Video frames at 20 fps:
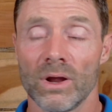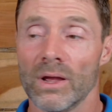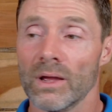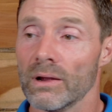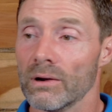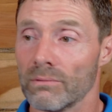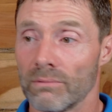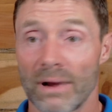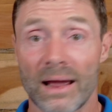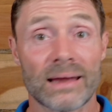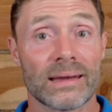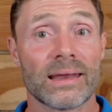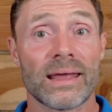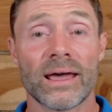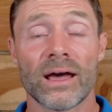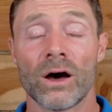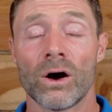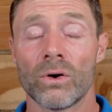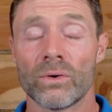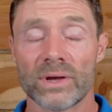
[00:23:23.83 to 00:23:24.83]
Right
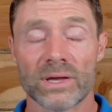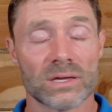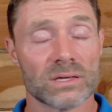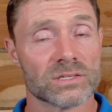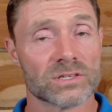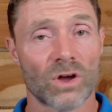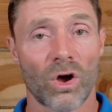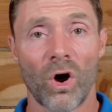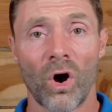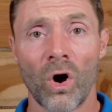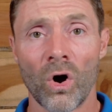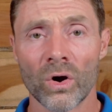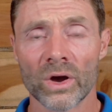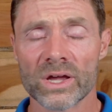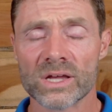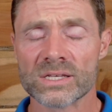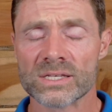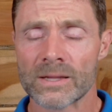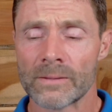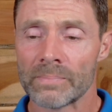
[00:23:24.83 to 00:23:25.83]
now, it's
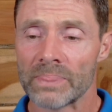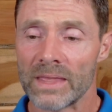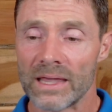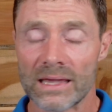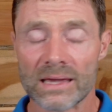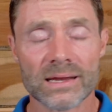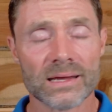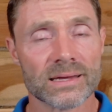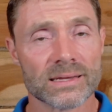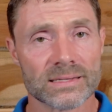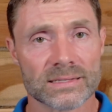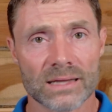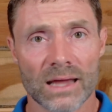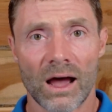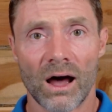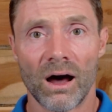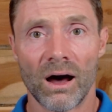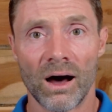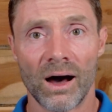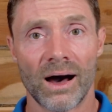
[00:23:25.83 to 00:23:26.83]
August. It is
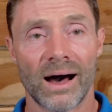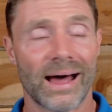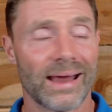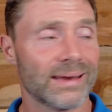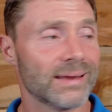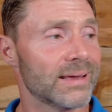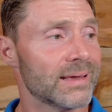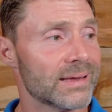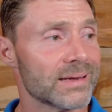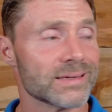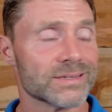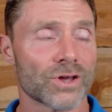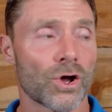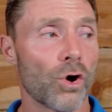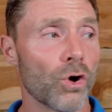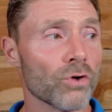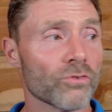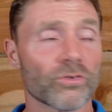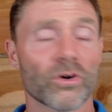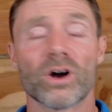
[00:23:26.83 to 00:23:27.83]
hot. It is
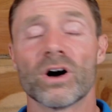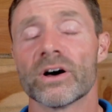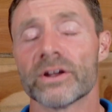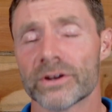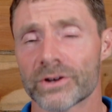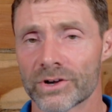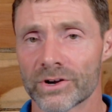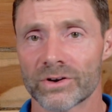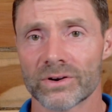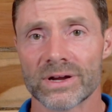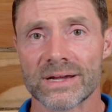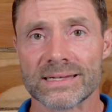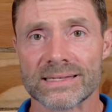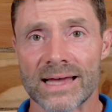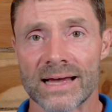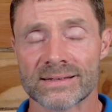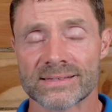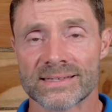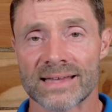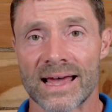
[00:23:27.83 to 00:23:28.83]
over 100 degrees
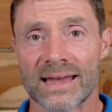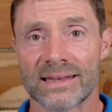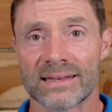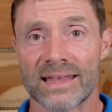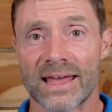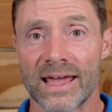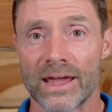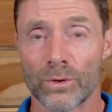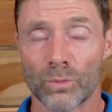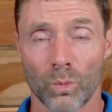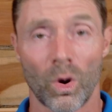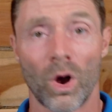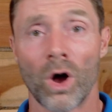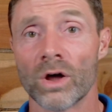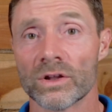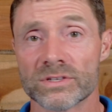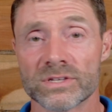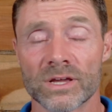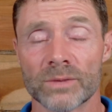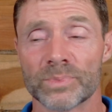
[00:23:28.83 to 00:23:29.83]
outside today, raw
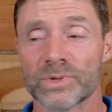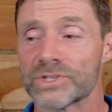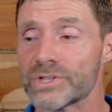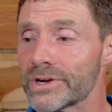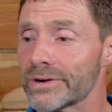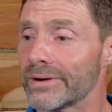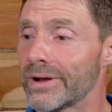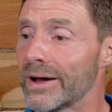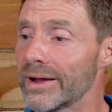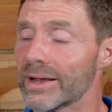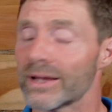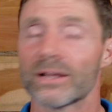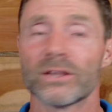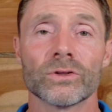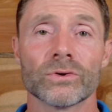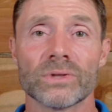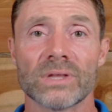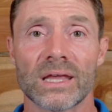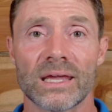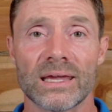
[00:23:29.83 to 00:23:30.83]
temperature, not
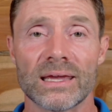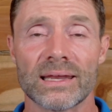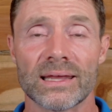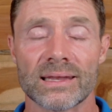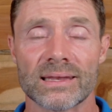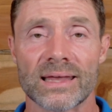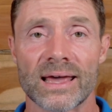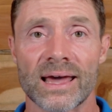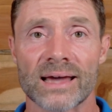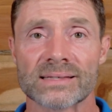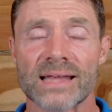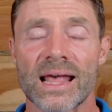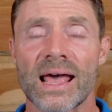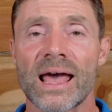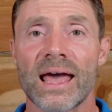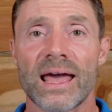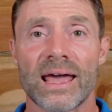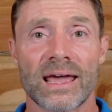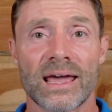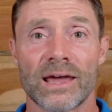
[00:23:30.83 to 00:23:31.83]
including the heat index.
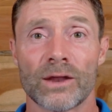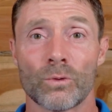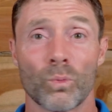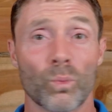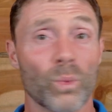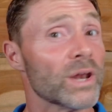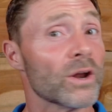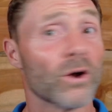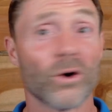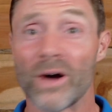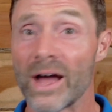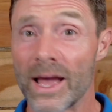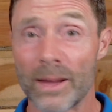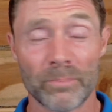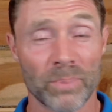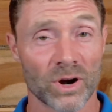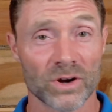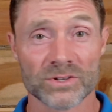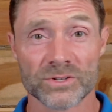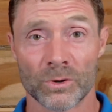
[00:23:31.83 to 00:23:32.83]
And we don't have
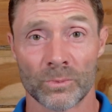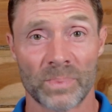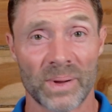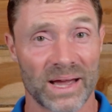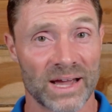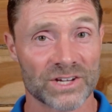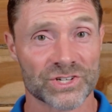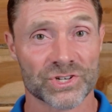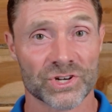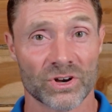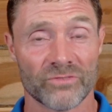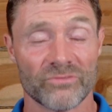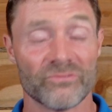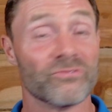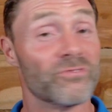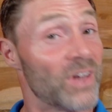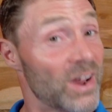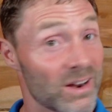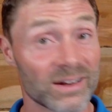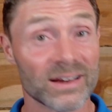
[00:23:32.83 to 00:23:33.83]
birds on pasture
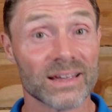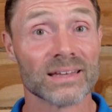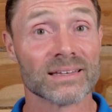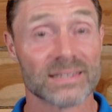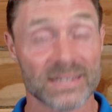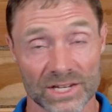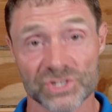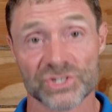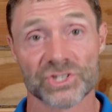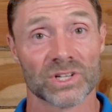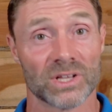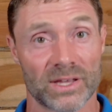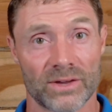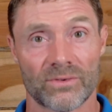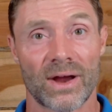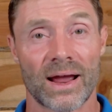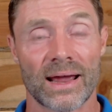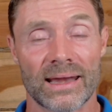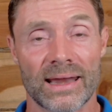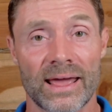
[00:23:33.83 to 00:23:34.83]
very intentionally
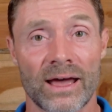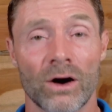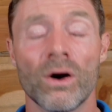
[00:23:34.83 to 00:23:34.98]
right now